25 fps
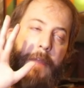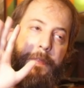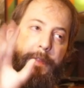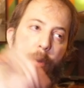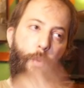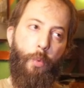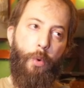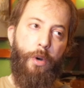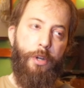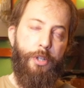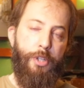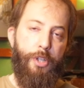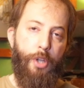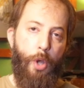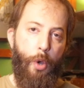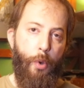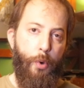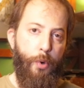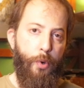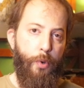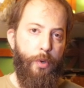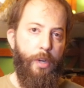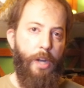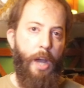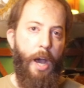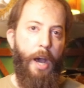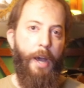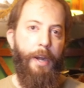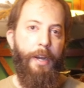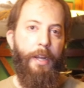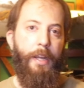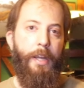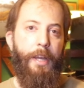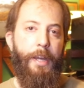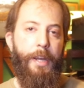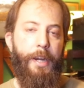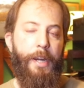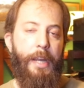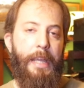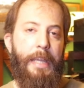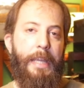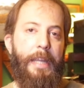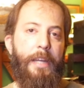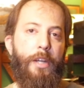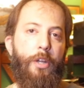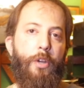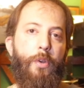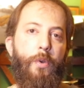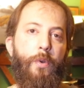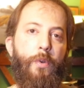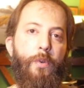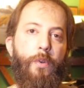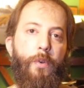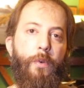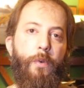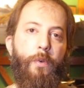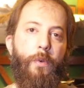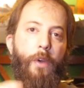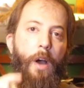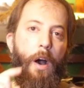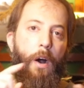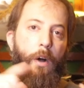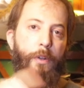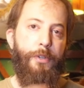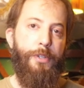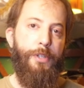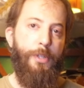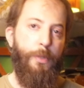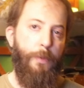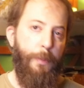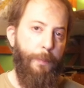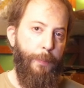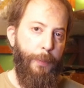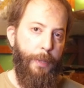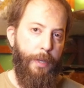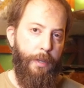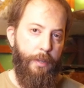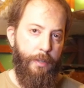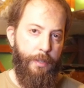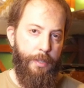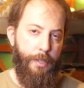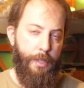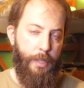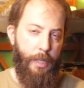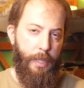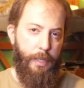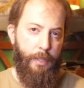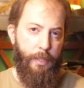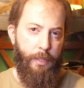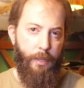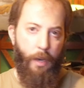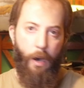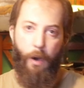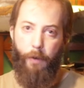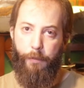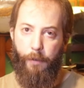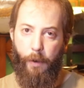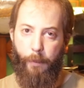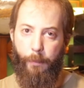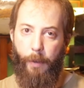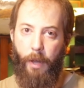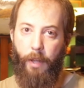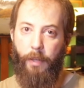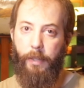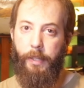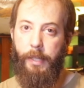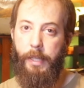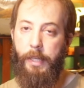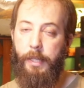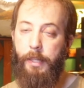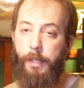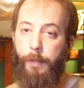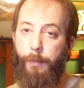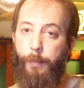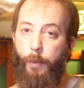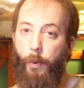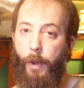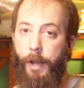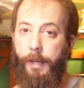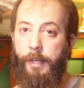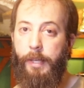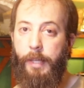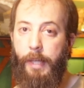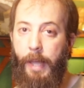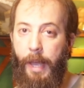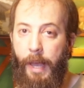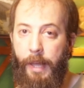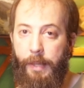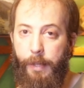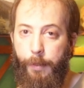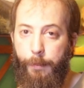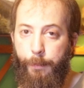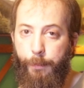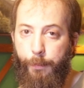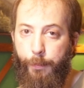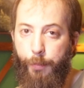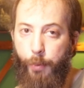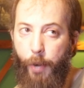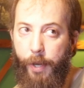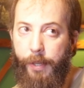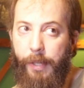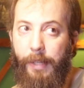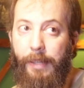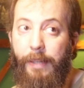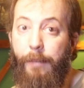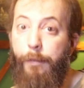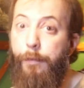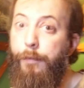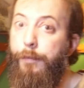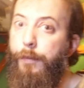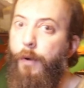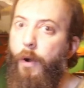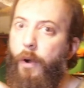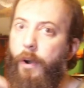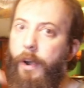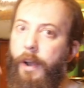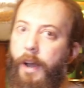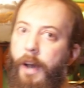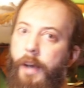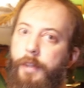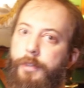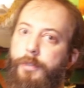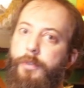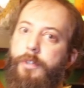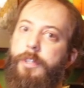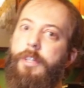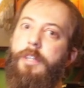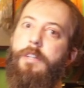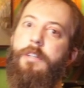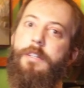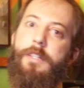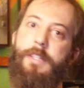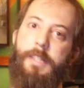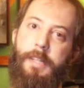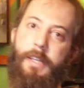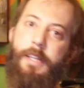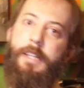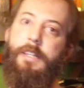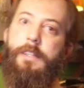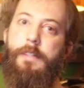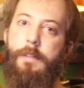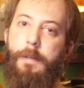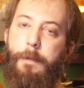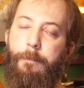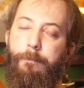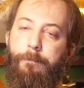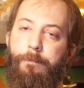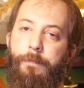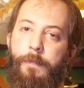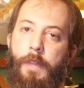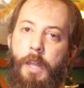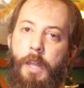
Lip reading: The words runar, riginkudu, also appears in the Havamal in the Poetic Edda practically 400 years later.